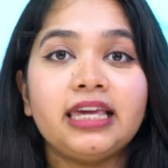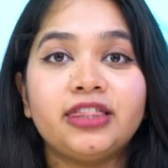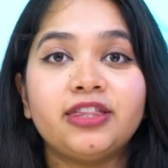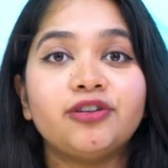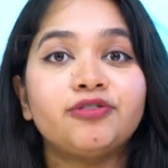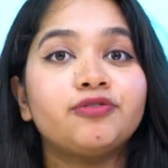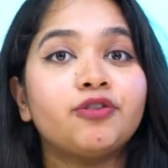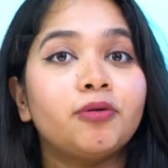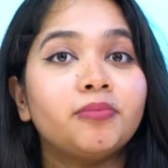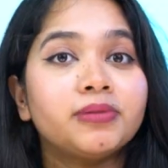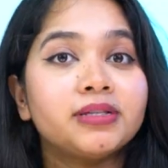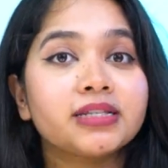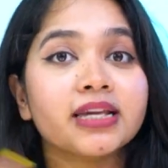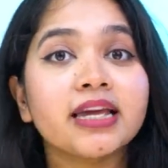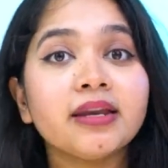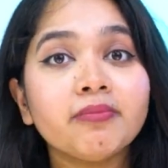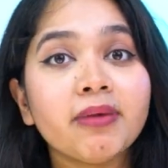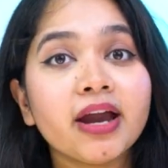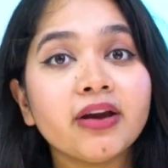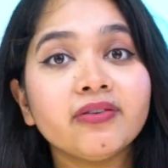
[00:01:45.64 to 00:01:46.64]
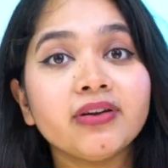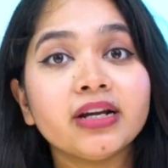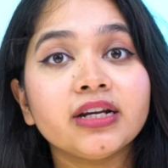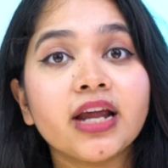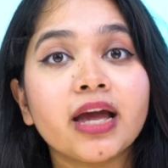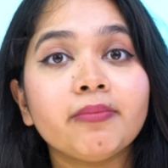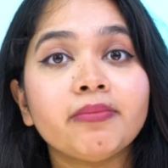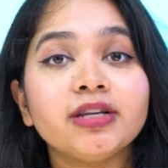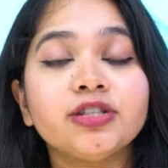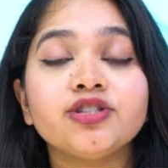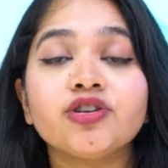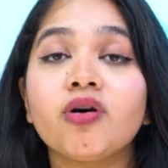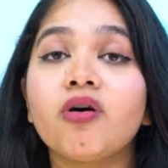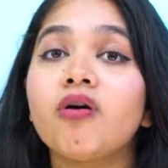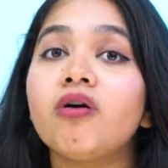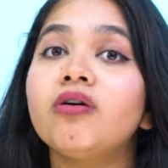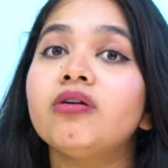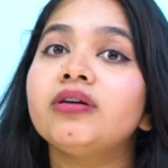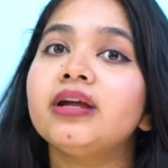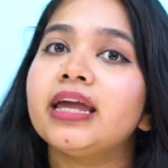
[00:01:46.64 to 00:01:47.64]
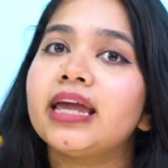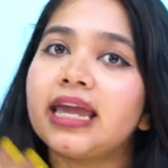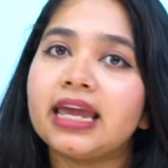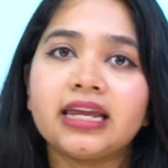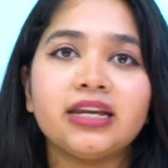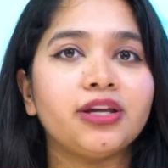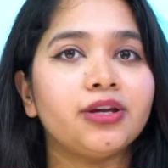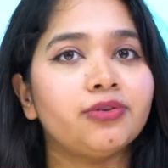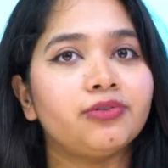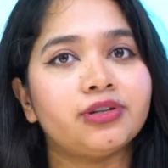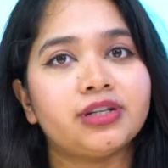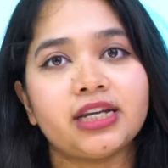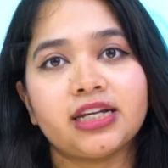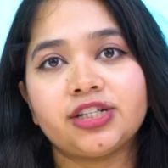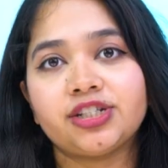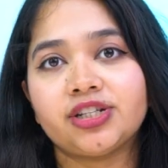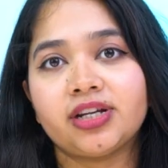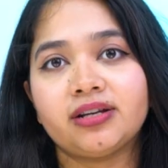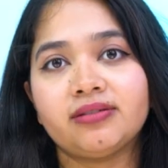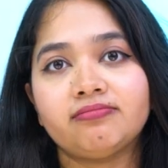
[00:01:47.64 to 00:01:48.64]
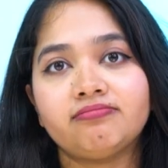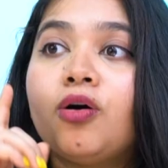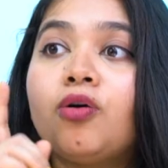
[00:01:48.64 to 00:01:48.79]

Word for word: either from skin barrier damage or any irritation.